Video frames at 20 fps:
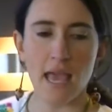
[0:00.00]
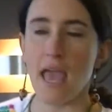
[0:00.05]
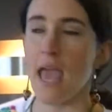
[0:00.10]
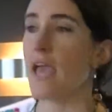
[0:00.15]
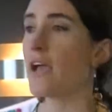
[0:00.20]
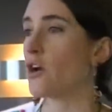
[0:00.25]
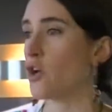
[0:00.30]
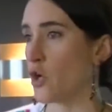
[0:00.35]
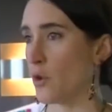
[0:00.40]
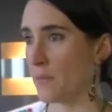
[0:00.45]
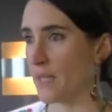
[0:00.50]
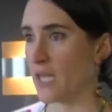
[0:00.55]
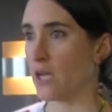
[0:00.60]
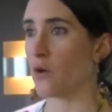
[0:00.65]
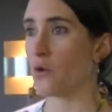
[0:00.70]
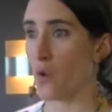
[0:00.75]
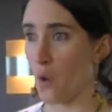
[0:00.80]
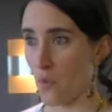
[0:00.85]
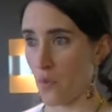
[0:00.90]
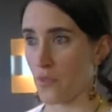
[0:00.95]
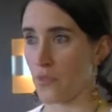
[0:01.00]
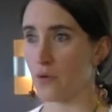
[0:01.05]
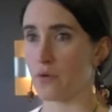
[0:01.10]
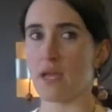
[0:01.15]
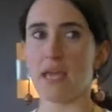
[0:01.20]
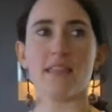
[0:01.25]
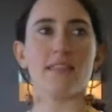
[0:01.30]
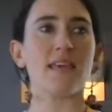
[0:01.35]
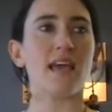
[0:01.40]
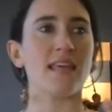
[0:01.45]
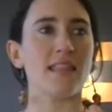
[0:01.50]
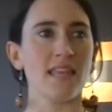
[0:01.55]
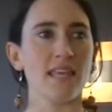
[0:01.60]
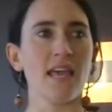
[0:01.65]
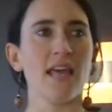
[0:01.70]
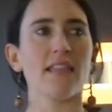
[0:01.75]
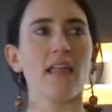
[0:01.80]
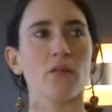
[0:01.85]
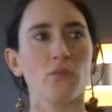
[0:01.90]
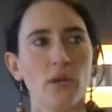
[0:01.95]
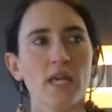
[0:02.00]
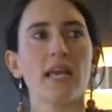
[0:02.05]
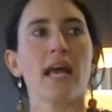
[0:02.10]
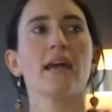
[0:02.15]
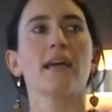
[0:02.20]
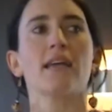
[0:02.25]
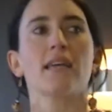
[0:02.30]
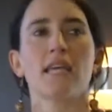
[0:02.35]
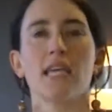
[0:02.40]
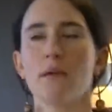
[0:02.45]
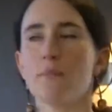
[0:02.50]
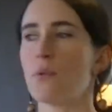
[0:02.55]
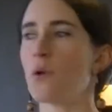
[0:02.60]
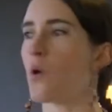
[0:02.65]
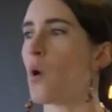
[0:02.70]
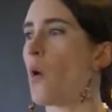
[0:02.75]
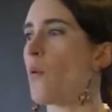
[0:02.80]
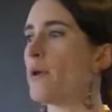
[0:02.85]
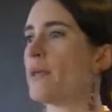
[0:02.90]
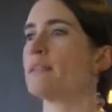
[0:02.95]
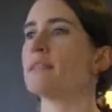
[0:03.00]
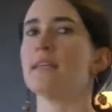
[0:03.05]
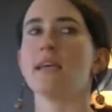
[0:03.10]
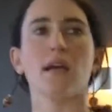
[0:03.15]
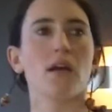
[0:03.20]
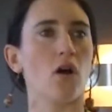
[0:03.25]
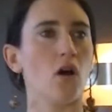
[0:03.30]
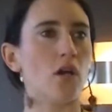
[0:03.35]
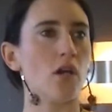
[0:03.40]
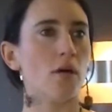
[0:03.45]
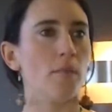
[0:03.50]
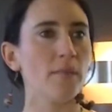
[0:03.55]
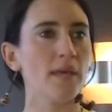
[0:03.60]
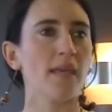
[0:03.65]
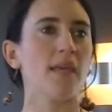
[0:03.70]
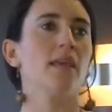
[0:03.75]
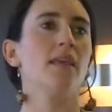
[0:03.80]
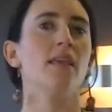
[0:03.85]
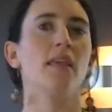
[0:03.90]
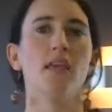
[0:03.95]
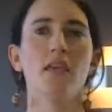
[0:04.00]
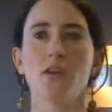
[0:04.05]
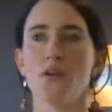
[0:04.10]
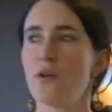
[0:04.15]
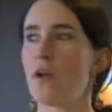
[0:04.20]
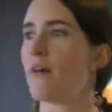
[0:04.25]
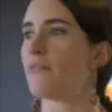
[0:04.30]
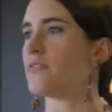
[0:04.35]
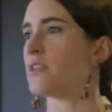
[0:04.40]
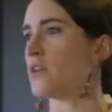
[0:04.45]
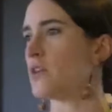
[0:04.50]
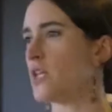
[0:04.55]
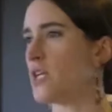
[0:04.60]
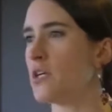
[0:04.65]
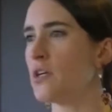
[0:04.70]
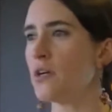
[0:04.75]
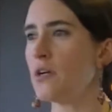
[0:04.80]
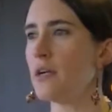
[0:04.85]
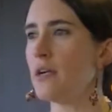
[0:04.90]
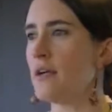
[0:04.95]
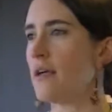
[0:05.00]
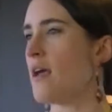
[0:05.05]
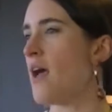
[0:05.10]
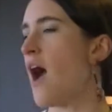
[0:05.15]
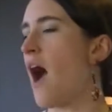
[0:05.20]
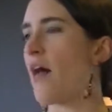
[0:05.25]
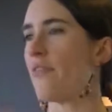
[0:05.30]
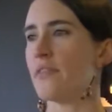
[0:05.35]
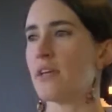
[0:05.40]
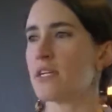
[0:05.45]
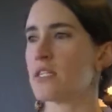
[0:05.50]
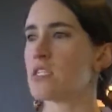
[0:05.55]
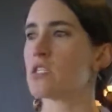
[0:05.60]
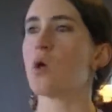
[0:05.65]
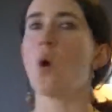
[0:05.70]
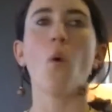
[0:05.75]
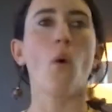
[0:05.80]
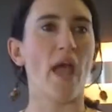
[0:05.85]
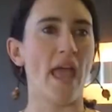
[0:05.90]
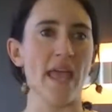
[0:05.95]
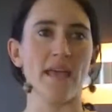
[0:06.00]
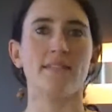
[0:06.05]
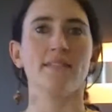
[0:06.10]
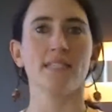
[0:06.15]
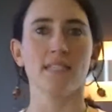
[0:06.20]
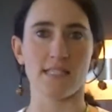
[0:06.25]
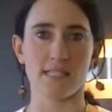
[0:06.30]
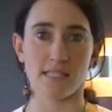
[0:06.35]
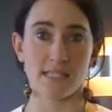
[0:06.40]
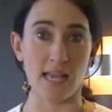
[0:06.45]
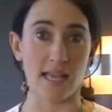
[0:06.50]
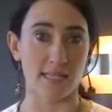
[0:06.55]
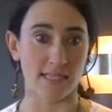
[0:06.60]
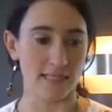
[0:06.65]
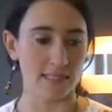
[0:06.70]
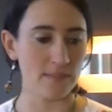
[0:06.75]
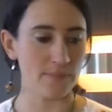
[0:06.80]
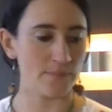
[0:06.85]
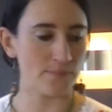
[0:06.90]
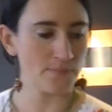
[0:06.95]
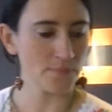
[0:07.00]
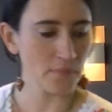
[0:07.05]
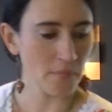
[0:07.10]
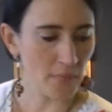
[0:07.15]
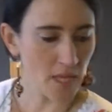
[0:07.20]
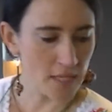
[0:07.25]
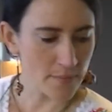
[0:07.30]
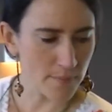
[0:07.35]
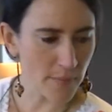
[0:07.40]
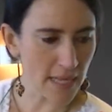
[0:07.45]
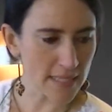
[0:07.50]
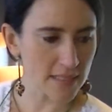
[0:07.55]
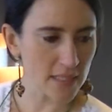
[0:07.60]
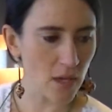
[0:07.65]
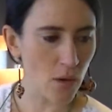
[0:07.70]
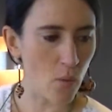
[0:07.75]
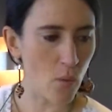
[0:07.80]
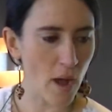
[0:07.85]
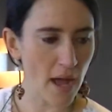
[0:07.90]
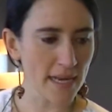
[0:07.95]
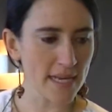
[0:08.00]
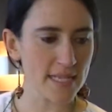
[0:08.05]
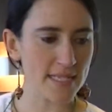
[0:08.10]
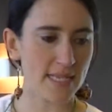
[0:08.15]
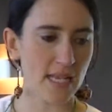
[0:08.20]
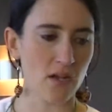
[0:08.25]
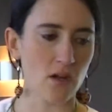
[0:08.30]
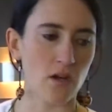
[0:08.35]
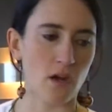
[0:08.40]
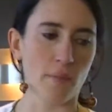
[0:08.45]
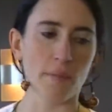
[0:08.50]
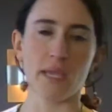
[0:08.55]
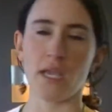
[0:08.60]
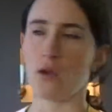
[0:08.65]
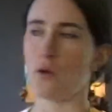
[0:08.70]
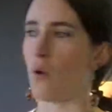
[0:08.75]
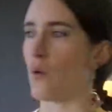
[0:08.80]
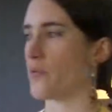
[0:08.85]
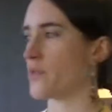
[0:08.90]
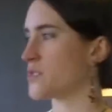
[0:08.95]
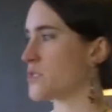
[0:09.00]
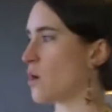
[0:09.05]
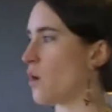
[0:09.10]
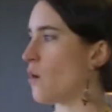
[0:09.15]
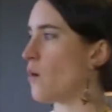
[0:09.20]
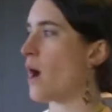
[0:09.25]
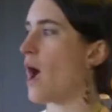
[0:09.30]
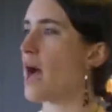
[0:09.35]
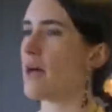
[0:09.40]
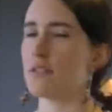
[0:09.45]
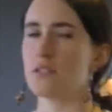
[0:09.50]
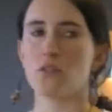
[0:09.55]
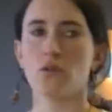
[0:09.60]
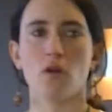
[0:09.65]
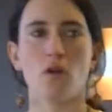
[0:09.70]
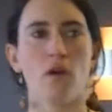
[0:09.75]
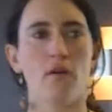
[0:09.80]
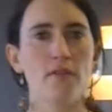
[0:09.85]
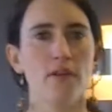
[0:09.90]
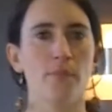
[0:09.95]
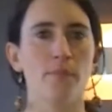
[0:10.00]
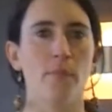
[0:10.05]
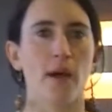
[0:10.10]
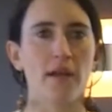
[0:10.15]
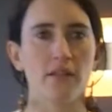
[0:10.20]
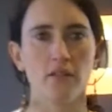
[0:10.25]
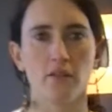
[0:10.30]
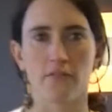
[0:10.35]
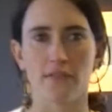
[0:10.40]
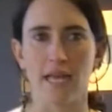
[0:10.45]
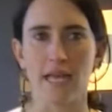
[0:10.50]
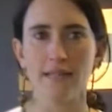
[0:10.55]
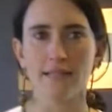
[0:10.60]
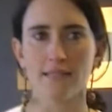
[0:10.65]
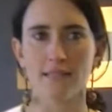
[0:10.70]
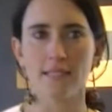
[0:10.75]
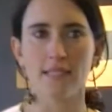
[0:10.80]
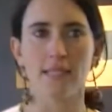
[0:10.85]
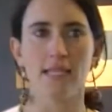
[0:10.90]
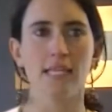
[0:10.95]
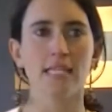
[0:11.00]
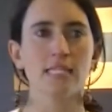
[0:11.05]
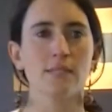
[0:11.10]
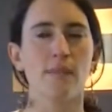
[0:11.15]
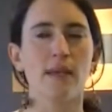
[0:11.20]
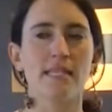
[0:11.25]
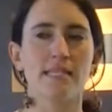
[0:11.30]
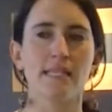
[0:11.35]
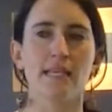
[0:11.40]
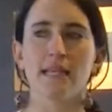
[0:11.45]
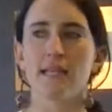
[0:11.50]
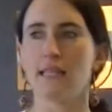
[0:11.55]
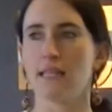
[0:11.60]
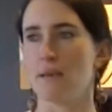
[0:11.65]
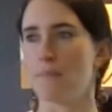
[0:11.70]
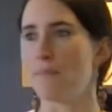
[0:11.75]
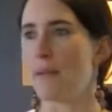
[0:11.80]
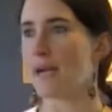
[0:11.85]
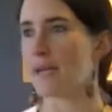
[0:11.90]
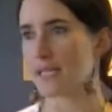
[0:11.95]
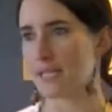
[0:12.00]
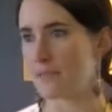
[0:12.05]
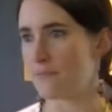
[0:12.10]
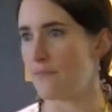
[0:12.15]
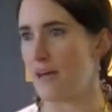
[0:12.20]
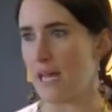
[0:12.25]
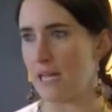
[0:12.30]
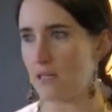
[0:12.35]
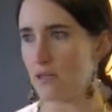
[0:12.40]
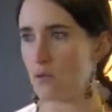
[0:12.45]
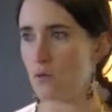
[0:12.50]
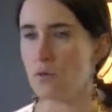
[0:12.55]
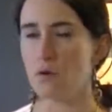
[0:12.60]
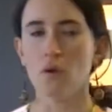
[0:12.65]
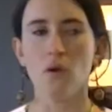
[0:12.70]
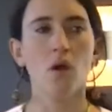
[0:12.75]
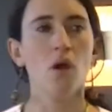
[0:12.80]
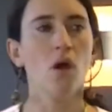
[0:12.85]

economic growth, okay? The idea that we can keep growing the economy year after year and there's no end in sight. But what is economic growth? So Andrew covered part of that. It's basically the market value